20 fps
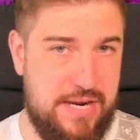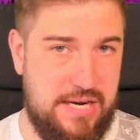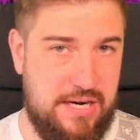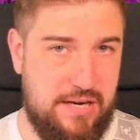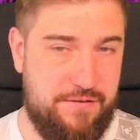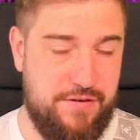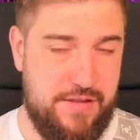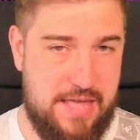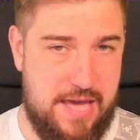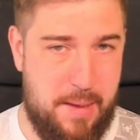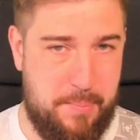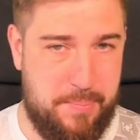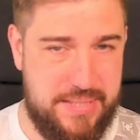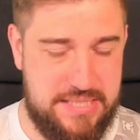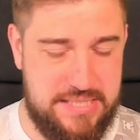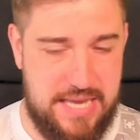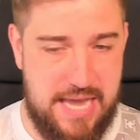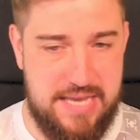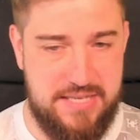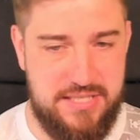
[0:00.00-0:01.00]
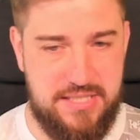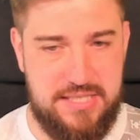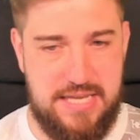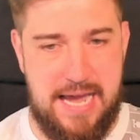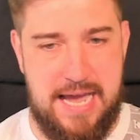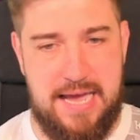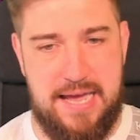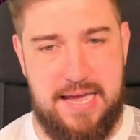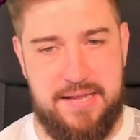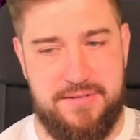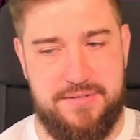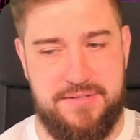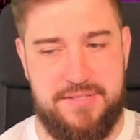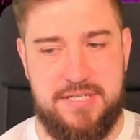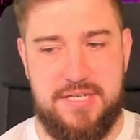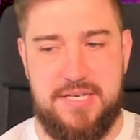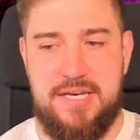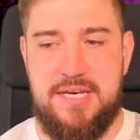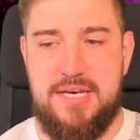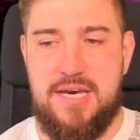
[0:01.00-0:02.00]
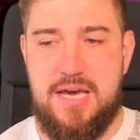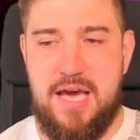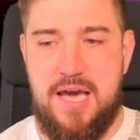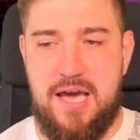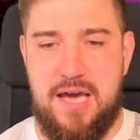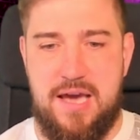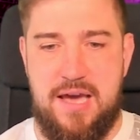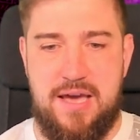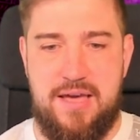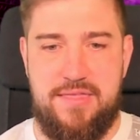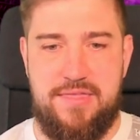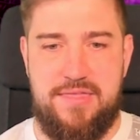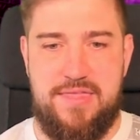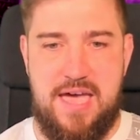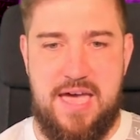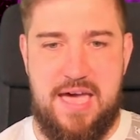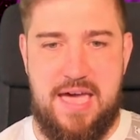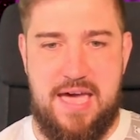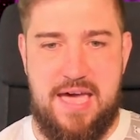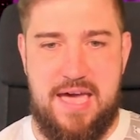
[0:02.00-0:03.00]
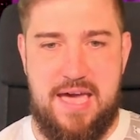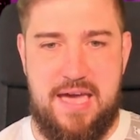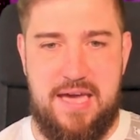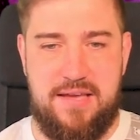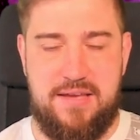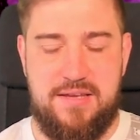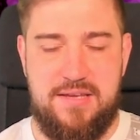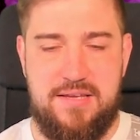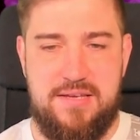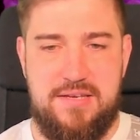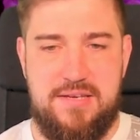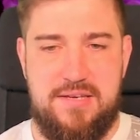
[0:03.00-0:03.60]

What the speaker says: really, for their Possessed and their